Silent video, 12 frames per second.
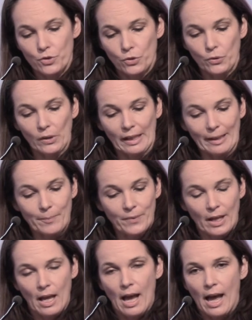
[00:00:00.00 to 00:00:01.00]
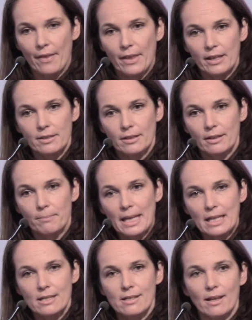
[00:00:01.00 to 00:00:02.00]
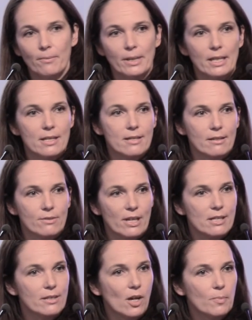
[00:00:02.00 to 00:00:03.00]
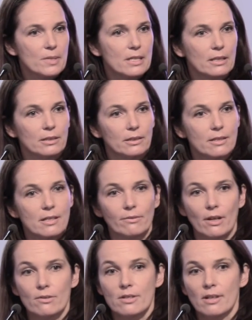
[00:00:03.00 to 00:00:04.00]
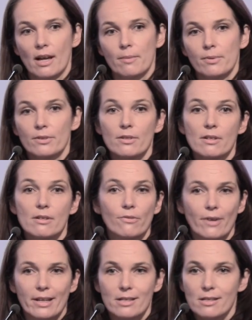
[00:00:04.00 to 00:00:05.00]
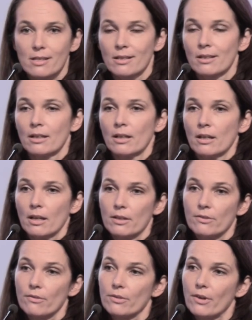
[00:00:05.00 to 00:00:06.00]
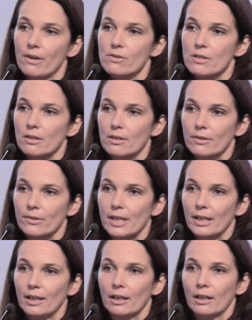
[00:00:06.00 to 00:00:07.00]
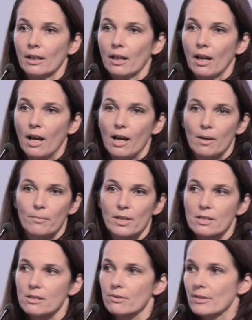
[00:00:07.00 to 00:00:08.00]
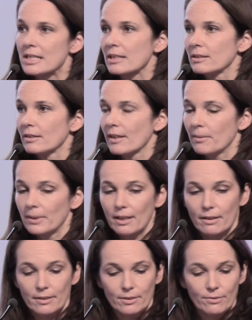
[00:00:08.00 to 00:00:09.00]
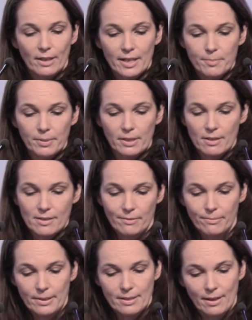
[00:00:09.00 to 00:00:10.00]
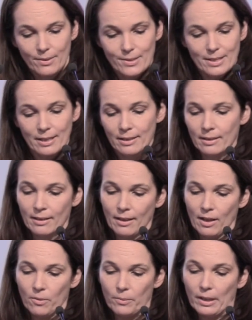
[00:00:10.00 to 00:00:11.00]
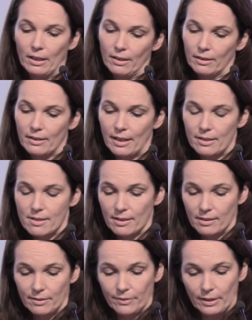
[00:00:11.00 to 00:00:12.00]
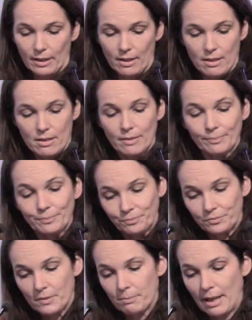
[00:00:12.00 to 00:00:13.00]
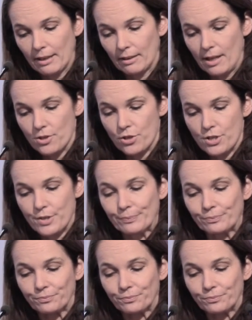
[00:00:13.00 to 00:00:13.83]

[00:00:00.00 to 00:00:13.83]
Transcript: truly. And that means that we need to address the obstacles around cyber threats, around security. It's critical that we get that right, because if we don't, we'll get significant backlashes.